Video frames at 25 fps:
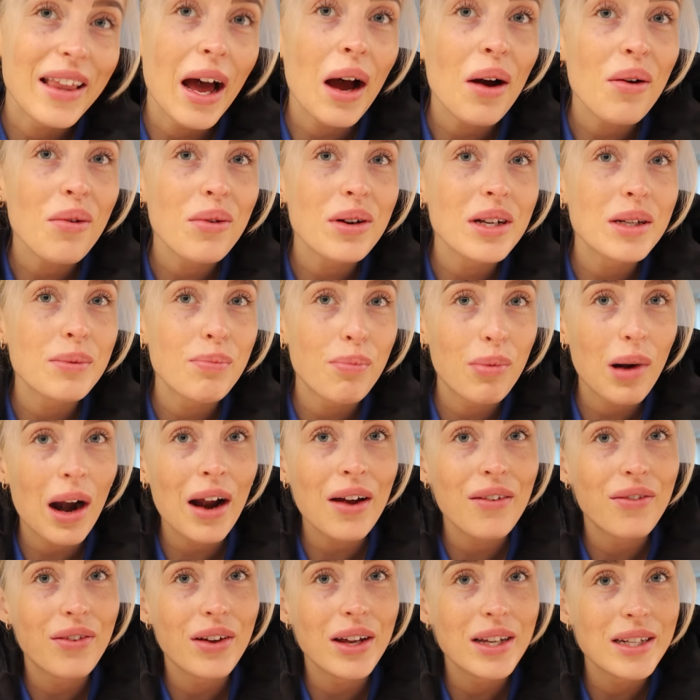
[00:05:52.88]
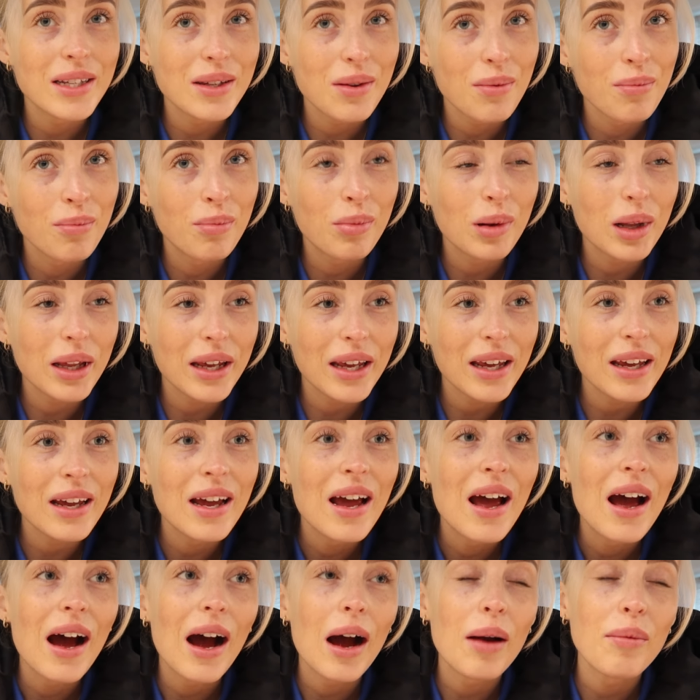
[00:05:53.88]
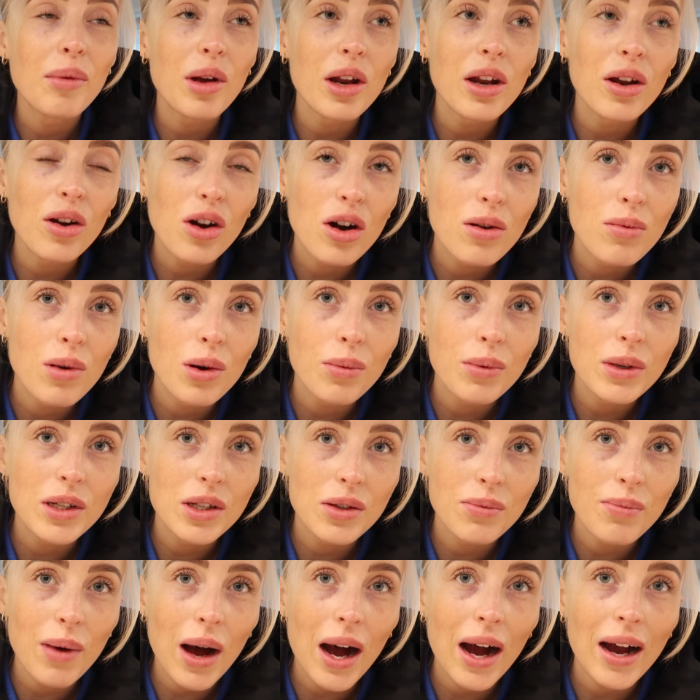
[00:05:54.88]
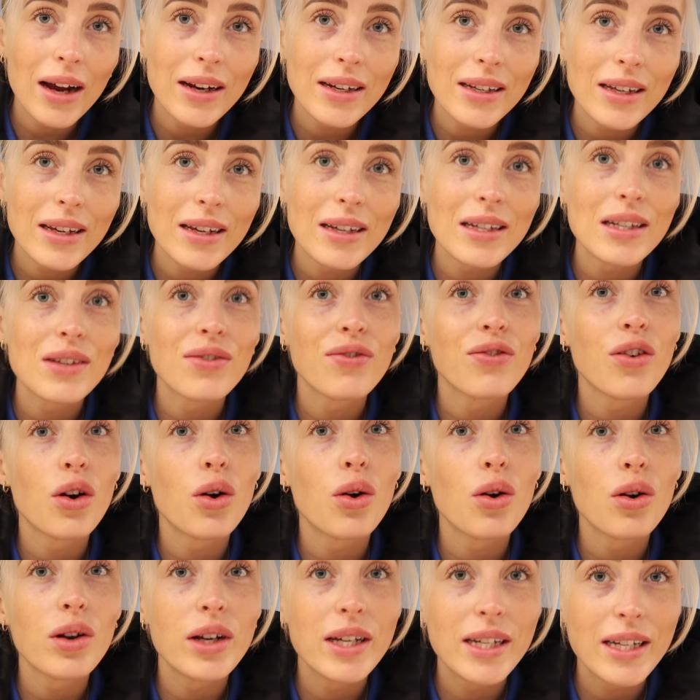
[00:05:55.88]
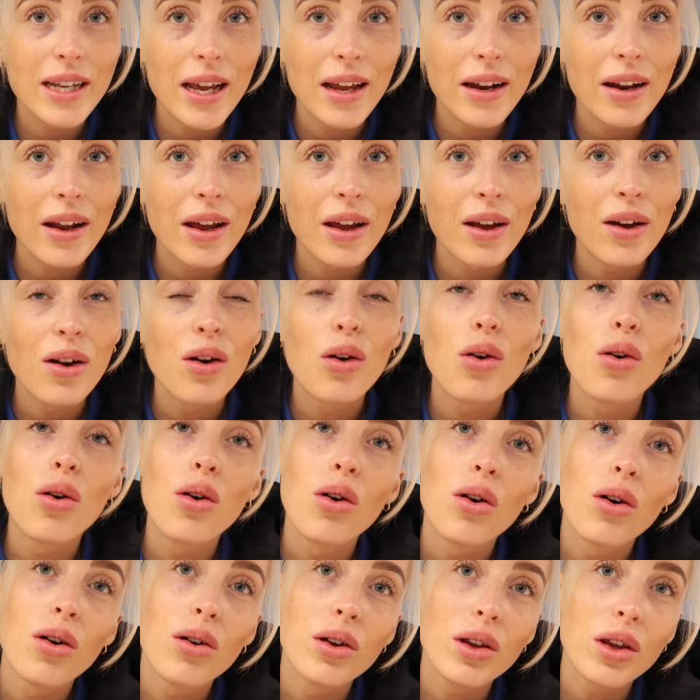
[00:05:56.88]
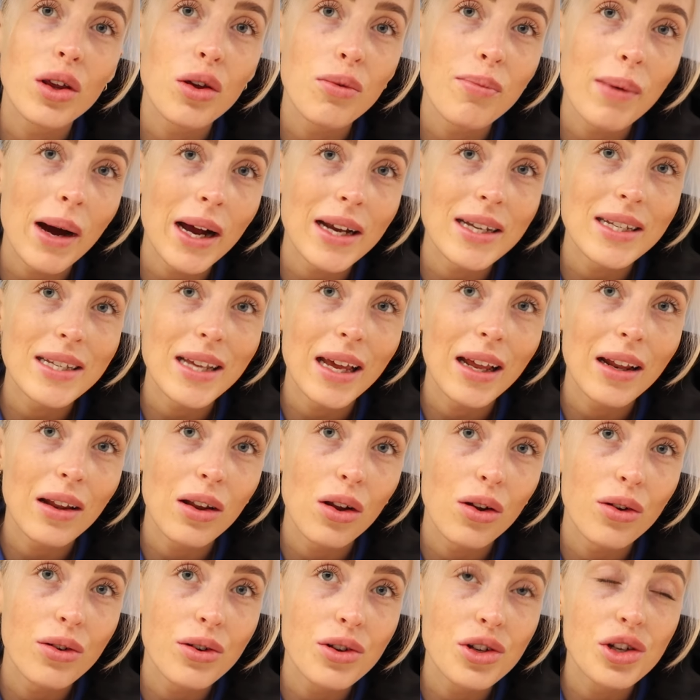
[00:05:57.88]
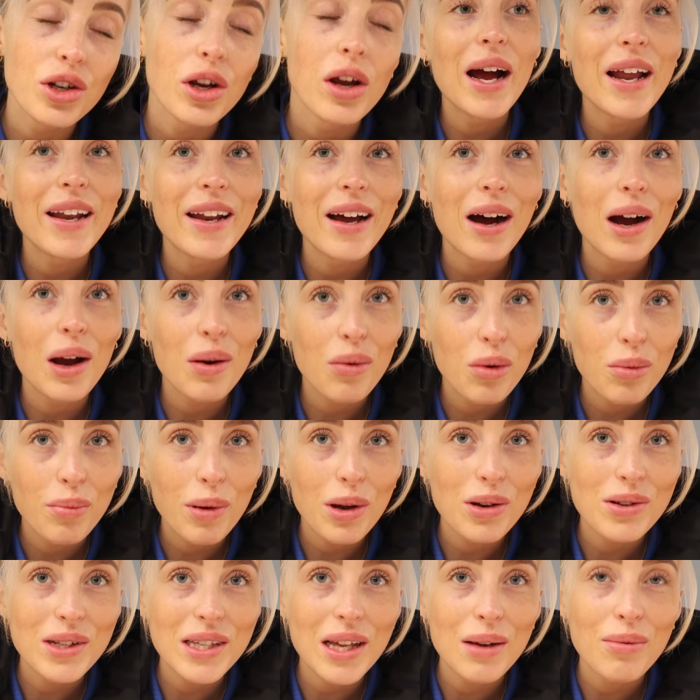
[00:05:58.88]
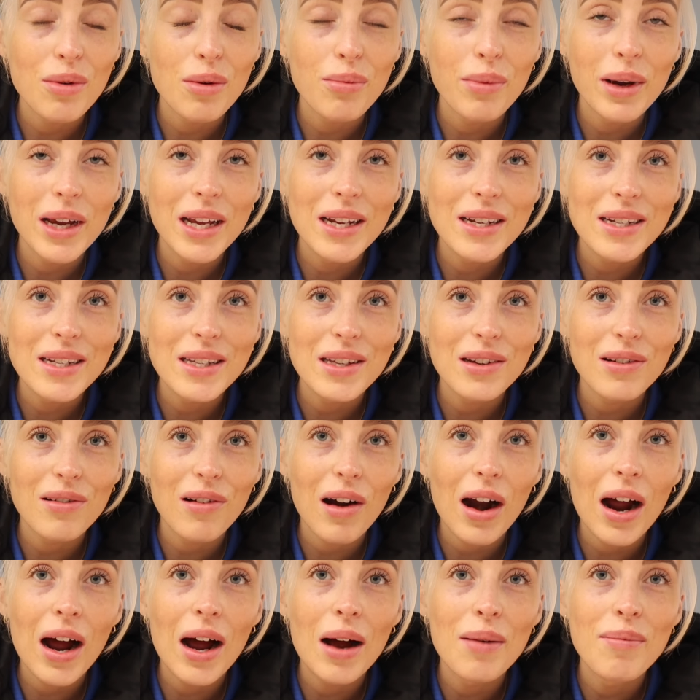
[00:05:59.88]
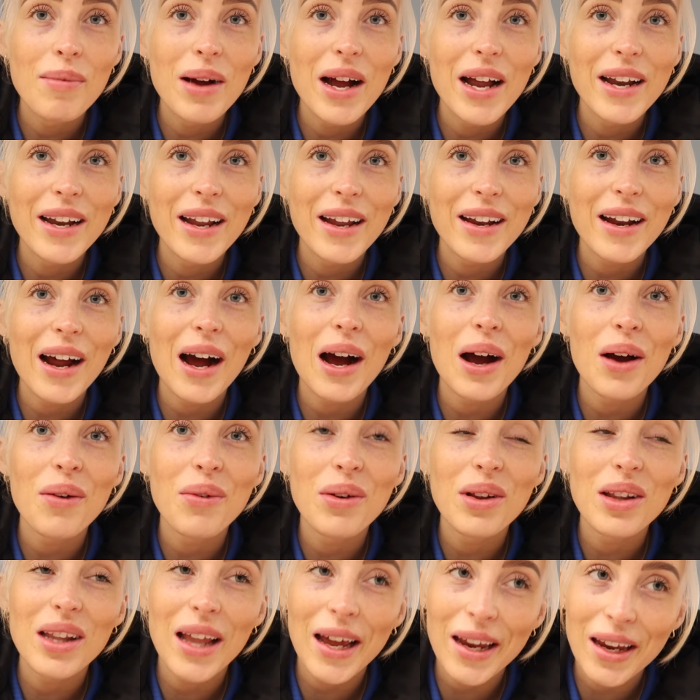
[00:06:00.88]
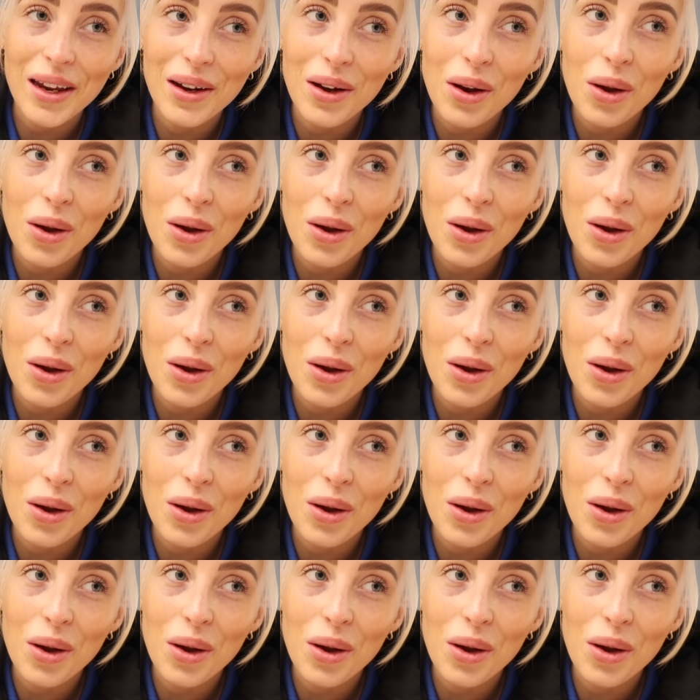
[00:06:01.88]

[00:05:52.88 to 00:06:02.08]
That was breakfast complete. I'm gonna come up with some ideas for dinner, or you might say lunch, and I will post them on my Instagram, and then I will let you